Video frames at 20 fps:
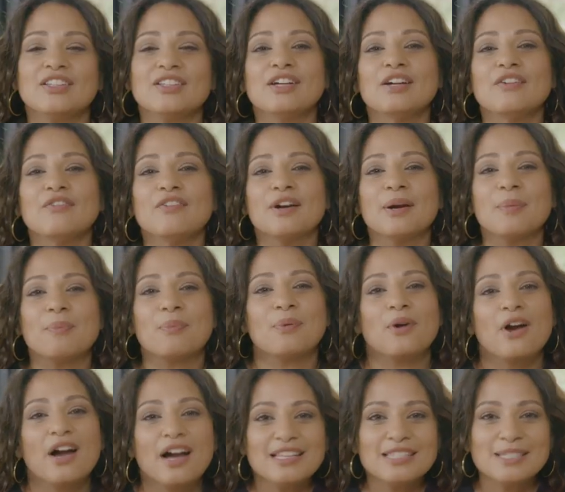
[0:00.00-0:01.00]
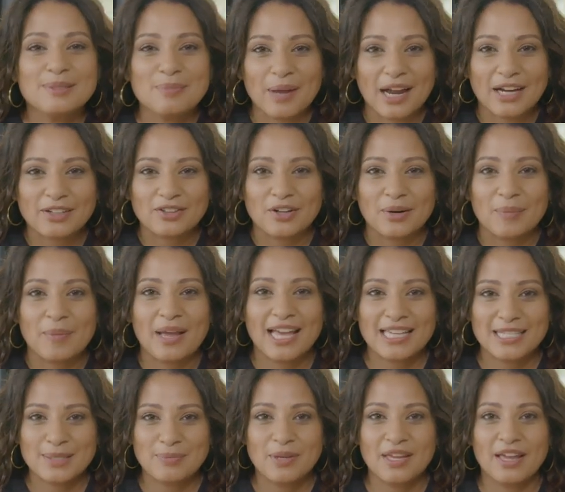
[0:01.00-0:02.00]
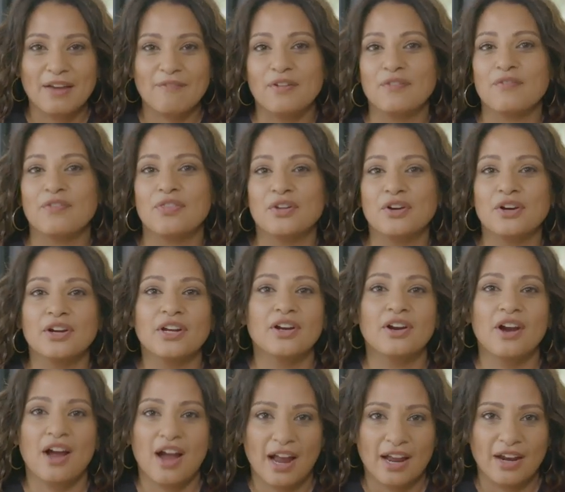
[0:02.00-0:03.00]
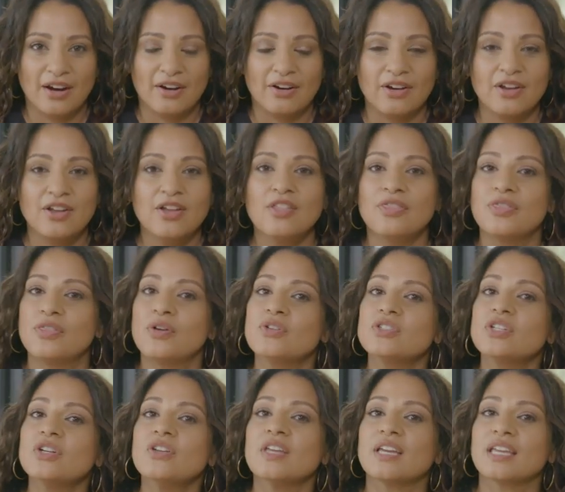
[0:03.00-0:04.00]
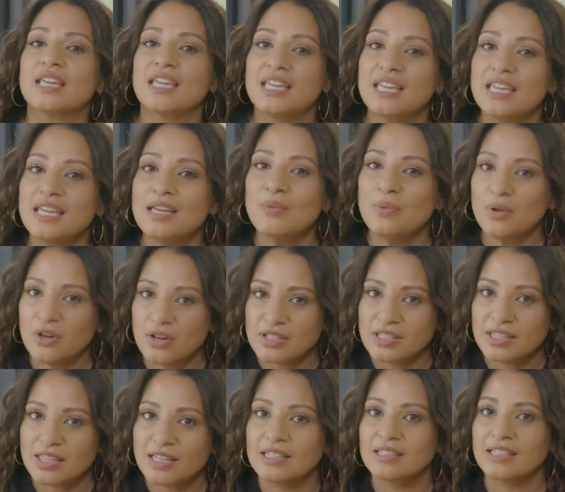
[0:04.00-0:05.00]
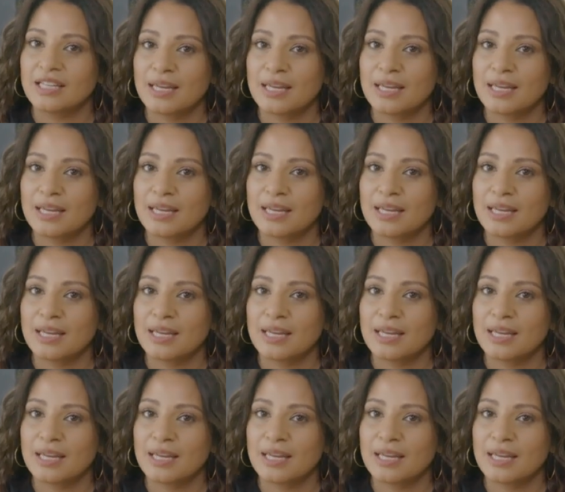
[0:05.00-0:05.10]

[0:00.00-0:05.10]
Look for a broad spectrum SPF of 30 or higher. Those are the key words that a